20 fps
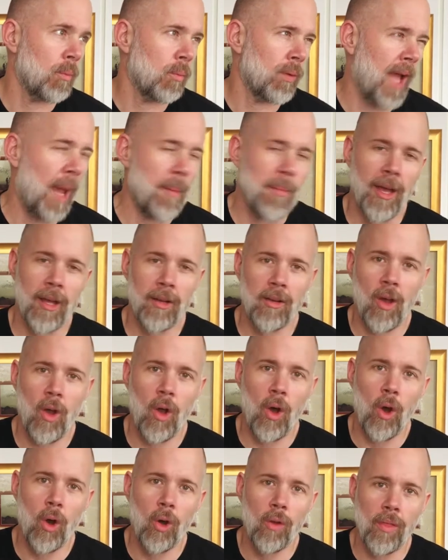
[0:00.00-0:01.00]
Came out
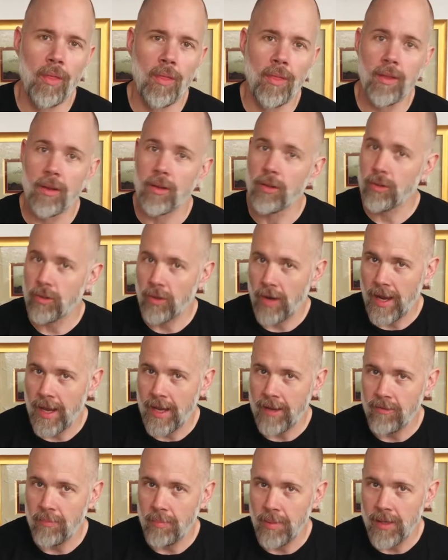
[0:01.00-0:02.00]
on the
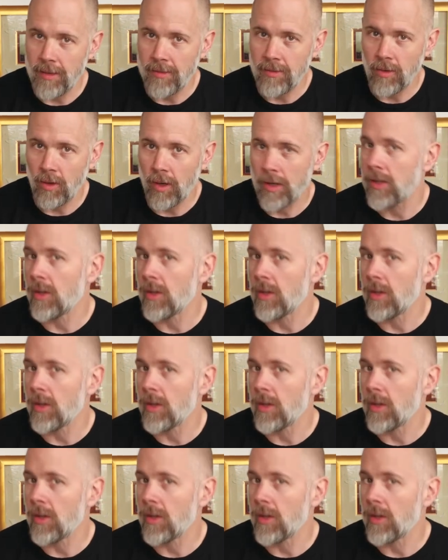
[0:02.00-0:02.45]
Crave B-side,